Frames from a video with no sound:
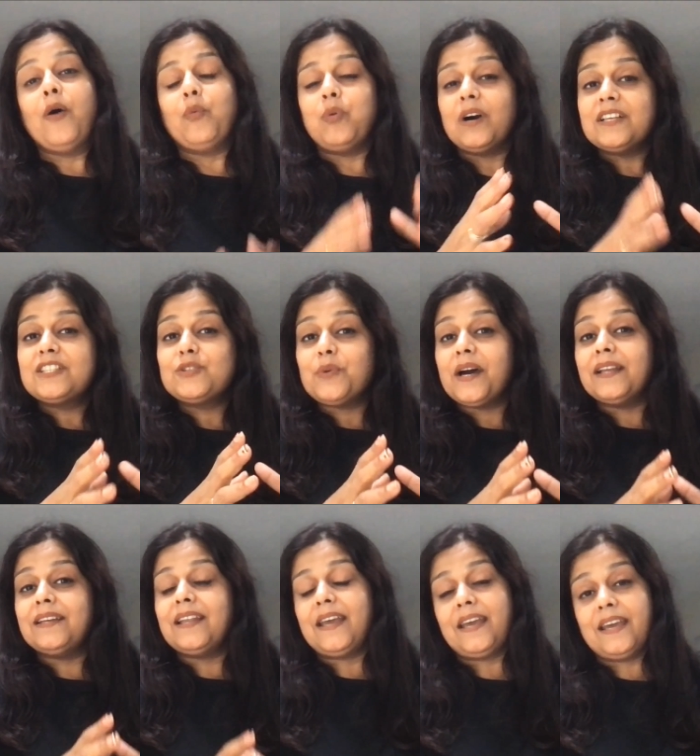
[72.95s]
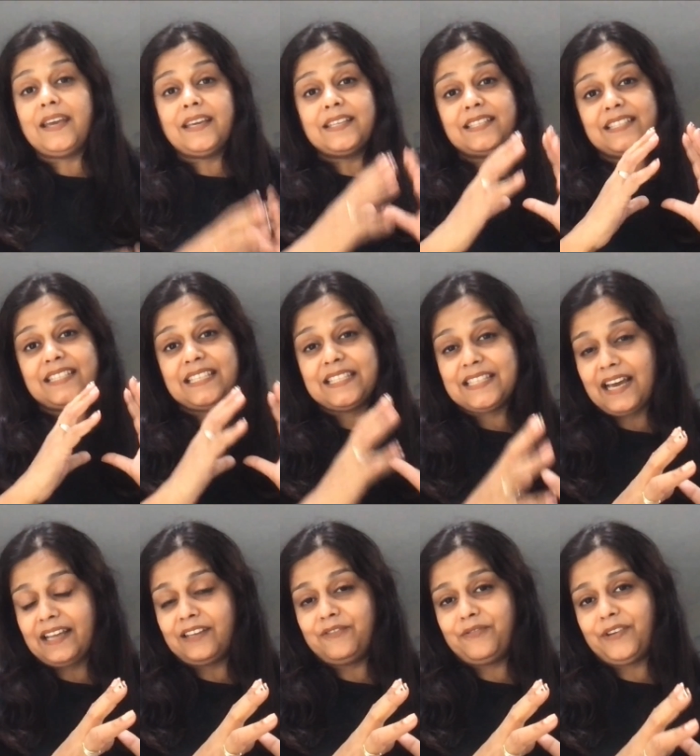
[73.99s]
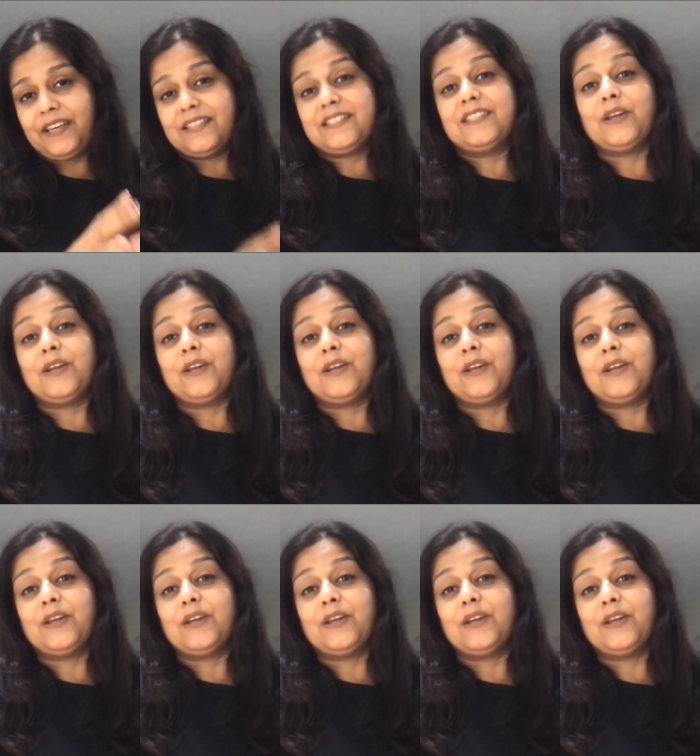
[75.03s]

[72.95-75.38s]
First one is design phase.